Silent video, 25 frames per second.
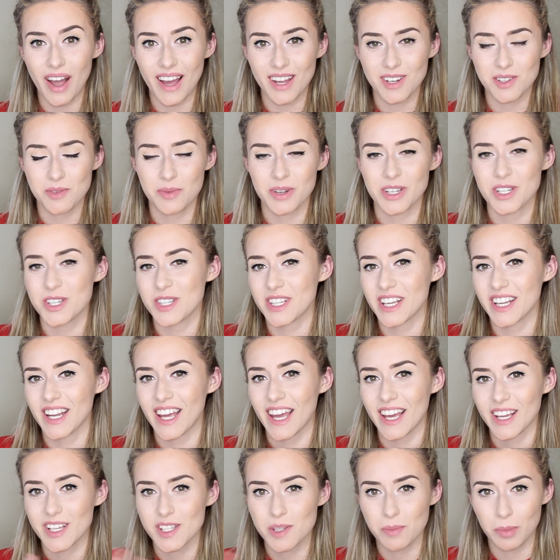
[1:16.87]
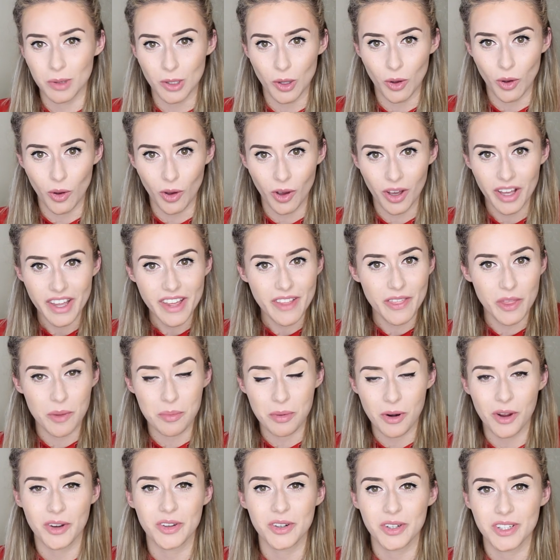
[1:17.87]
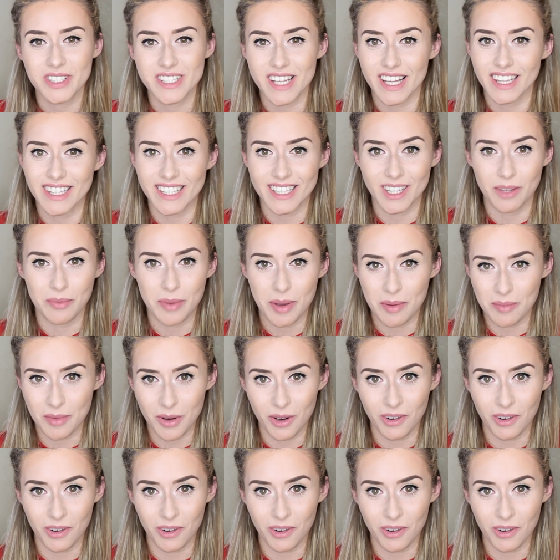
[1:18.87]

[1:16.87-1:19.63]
and we're just going to explore the product a little bit